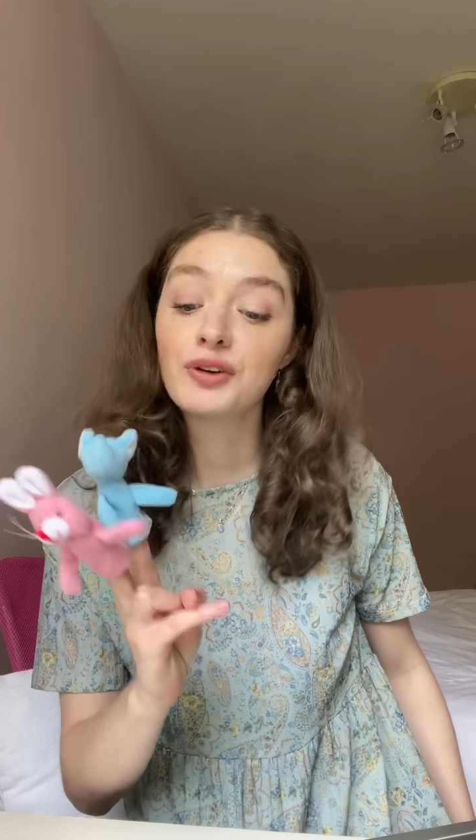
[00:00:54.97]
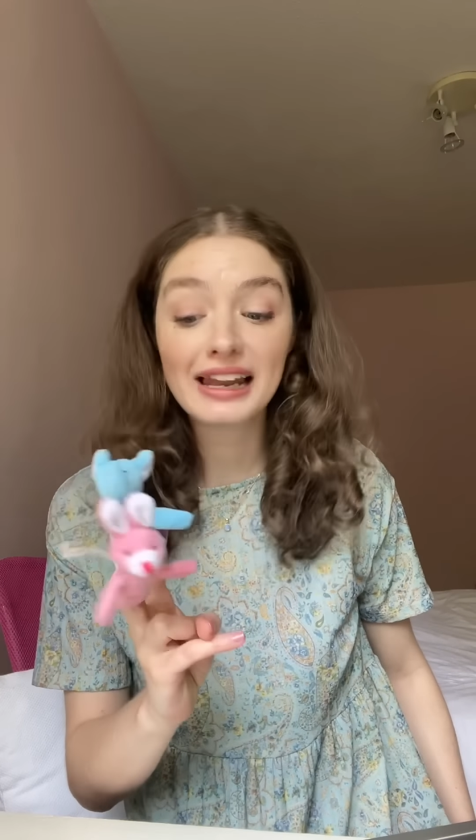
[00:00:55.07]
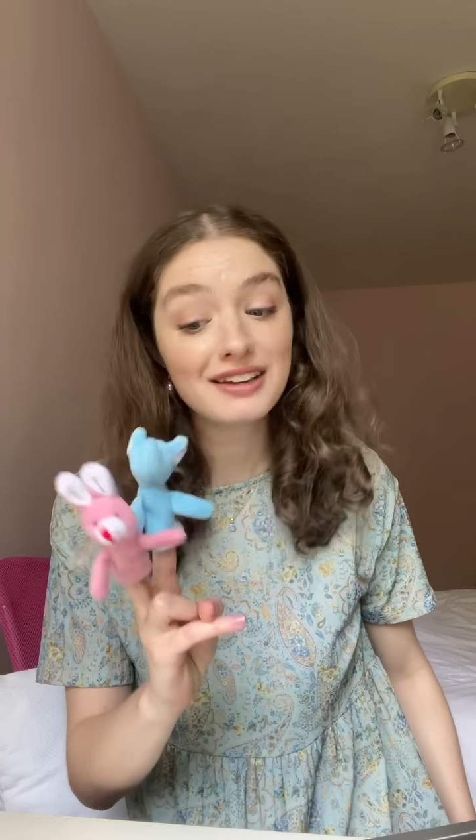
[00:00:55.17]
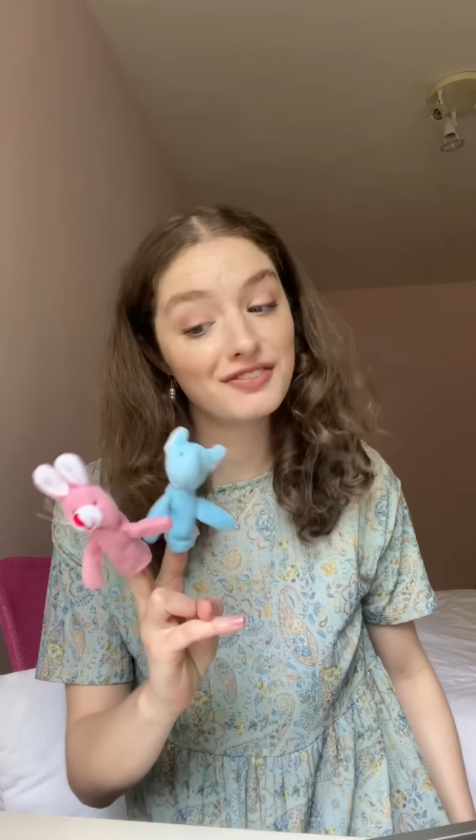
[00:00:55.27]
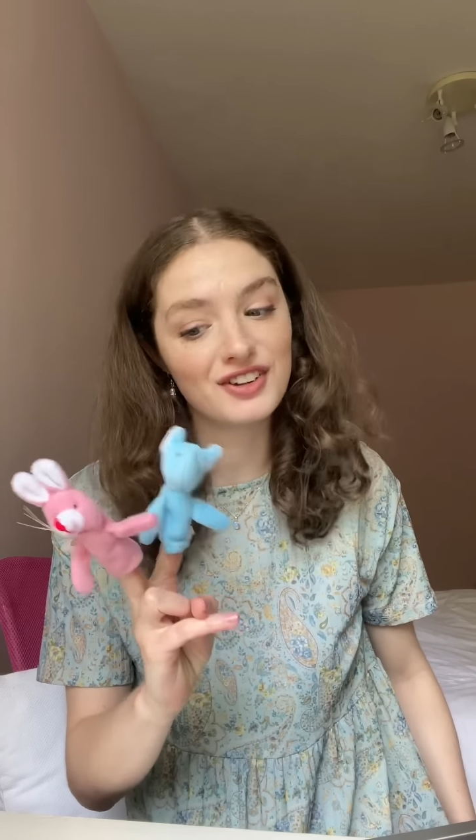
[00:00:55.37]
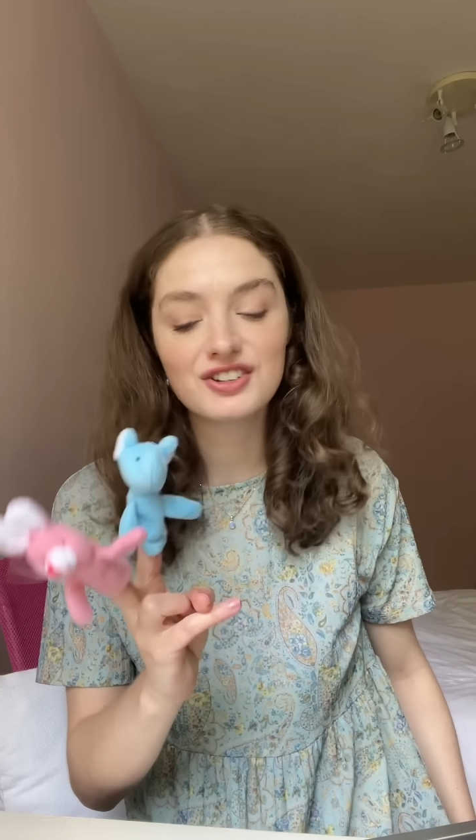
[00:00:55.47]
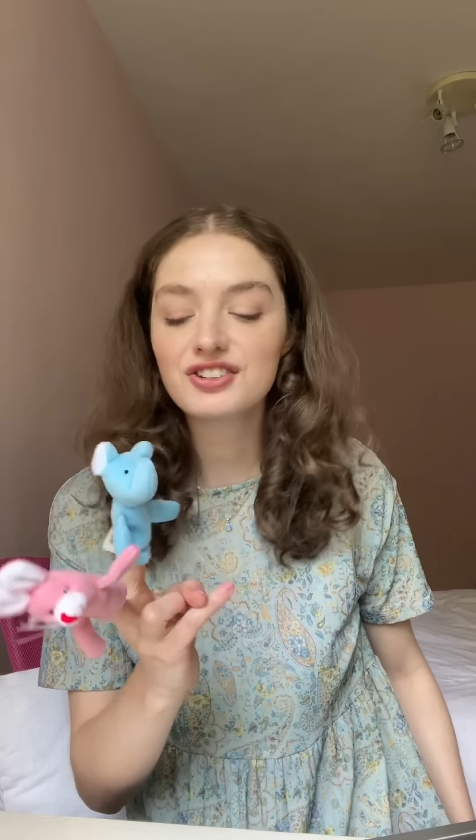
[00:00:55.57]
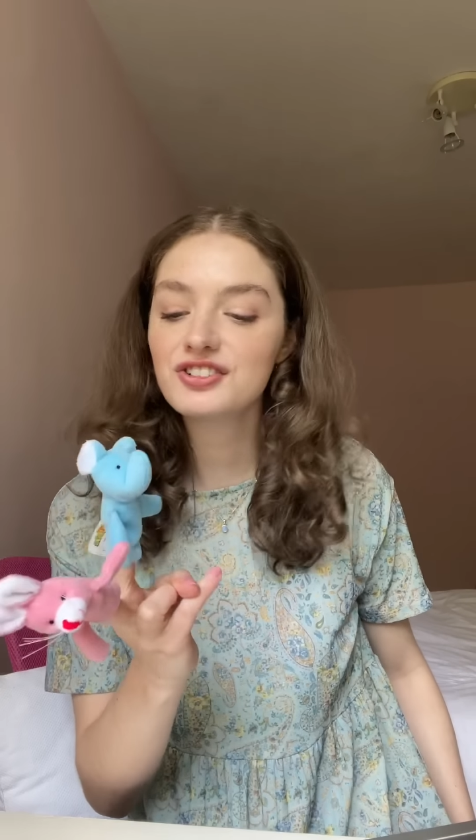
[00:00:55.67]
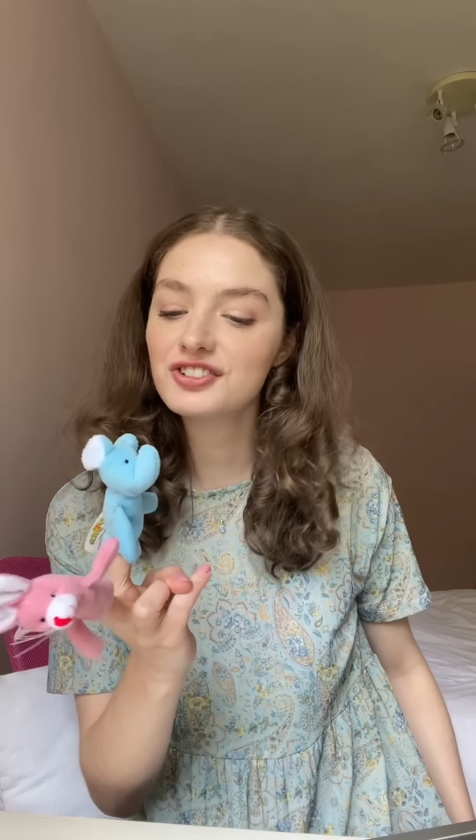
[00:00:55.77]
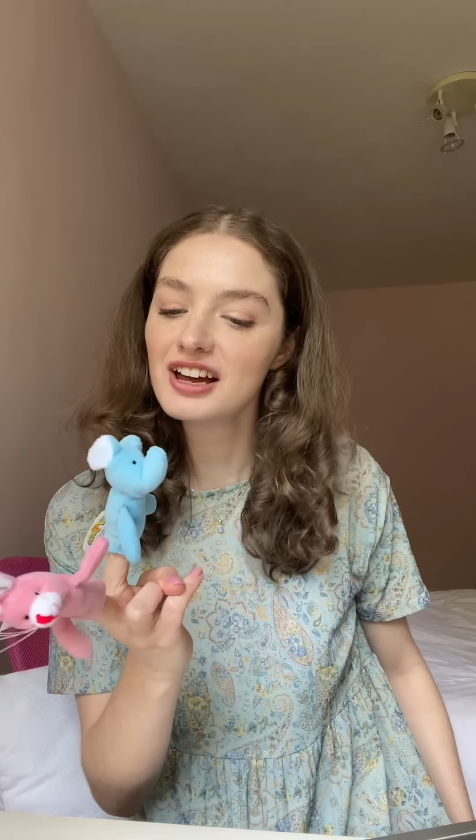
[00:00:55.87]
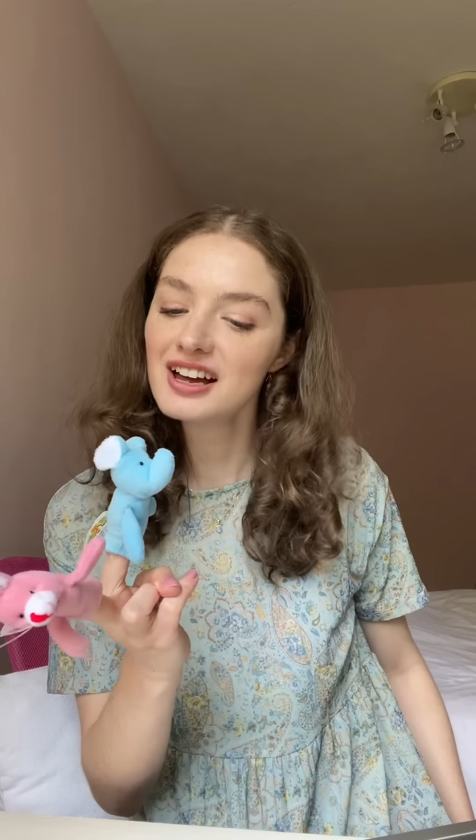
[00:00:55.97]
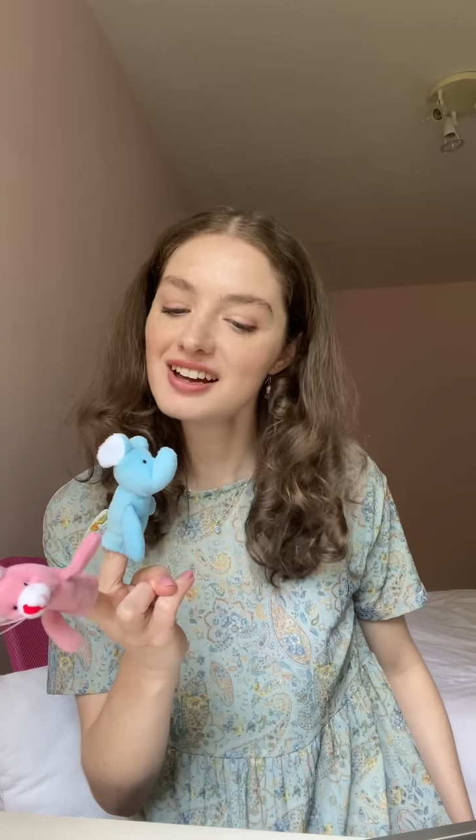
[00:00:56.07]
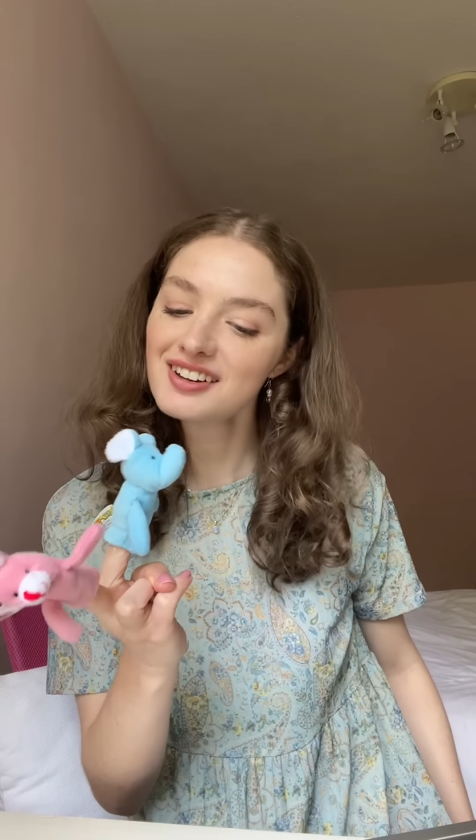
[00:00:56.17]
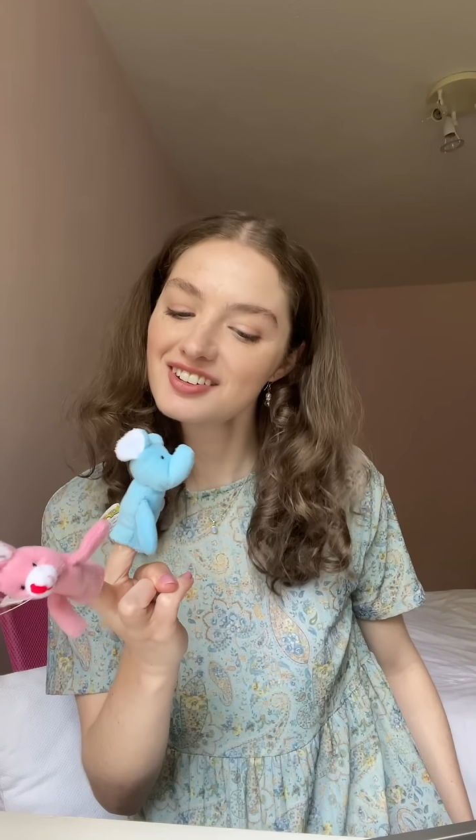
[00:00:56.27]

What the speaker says: Elephant starts